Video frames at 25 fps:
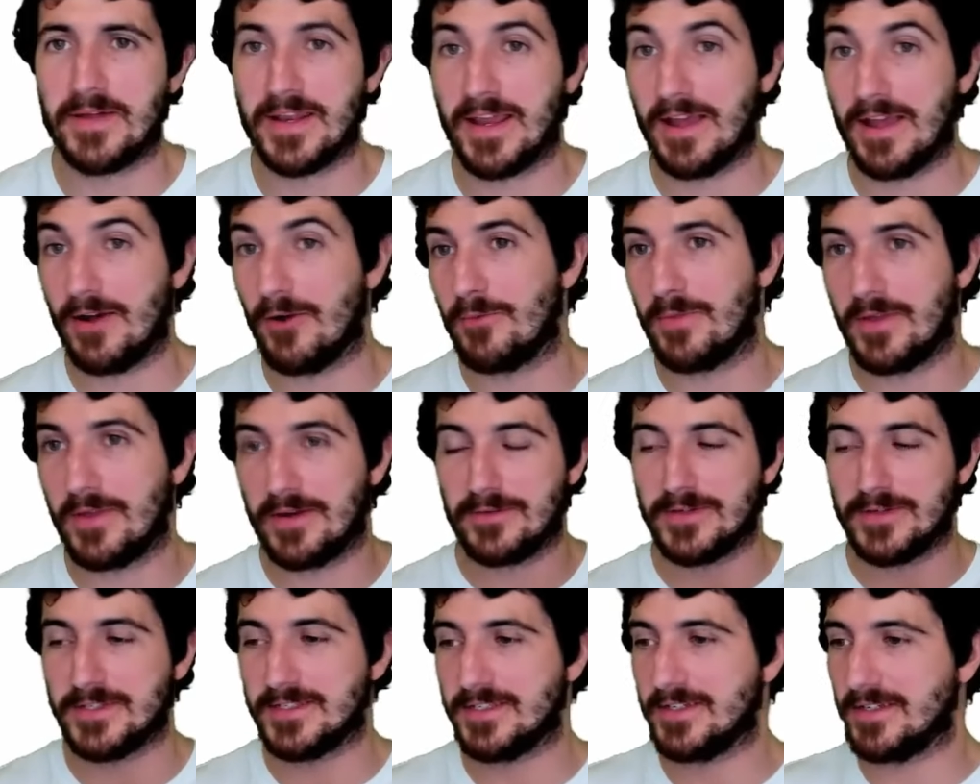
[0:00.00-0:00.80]
but i hope
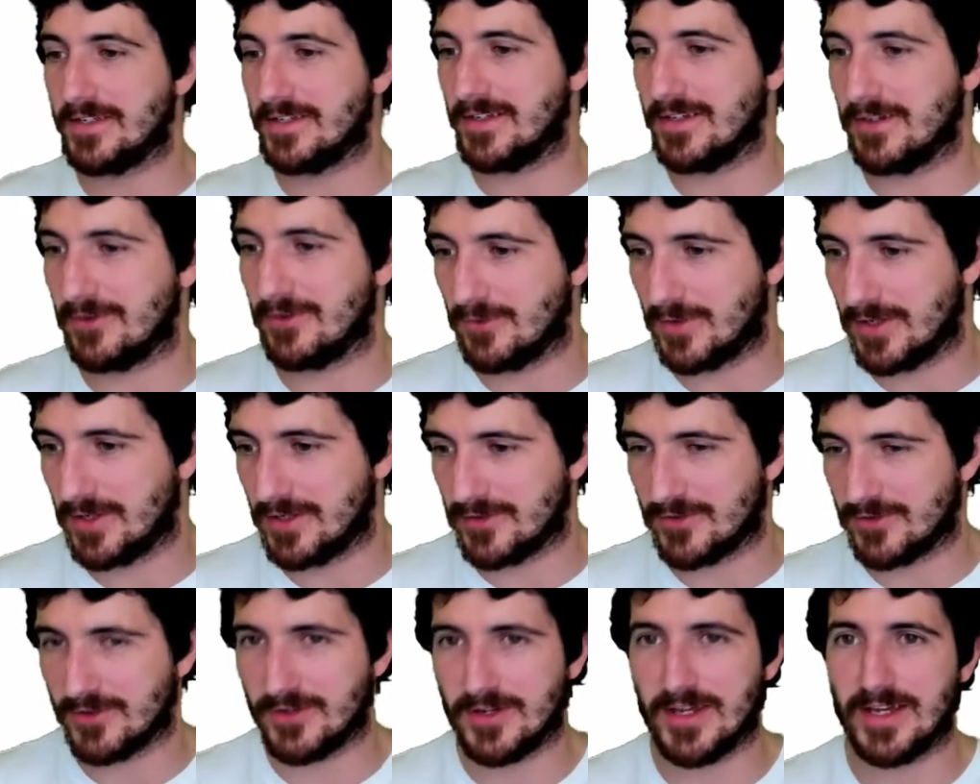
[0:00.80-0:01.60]
that was a good
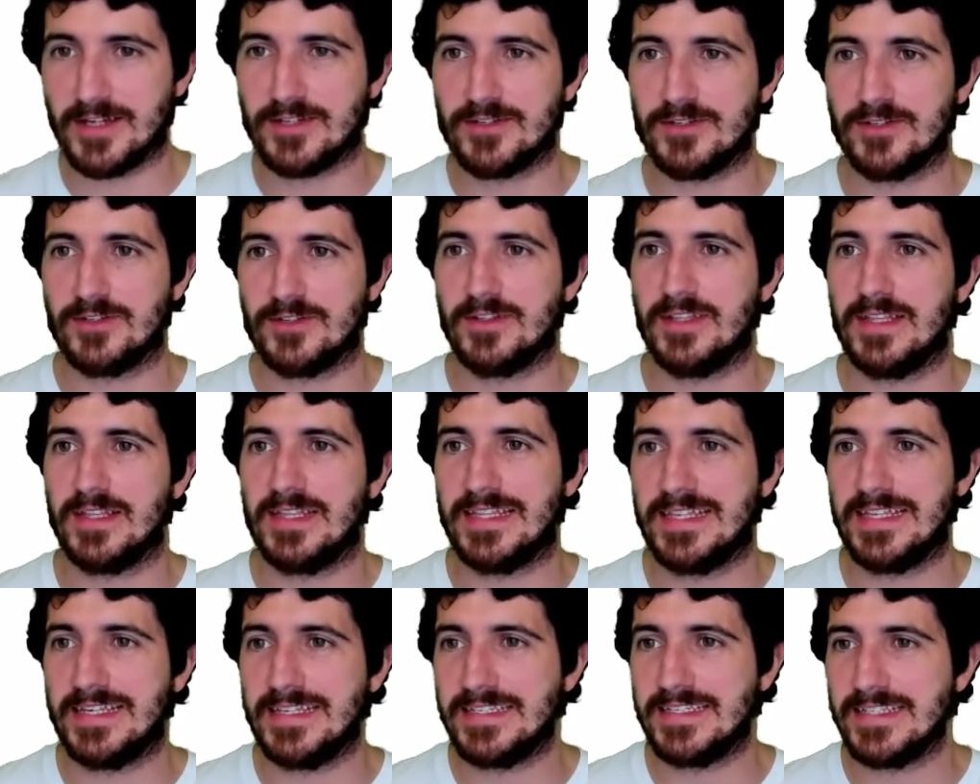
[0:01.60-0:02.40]
introduction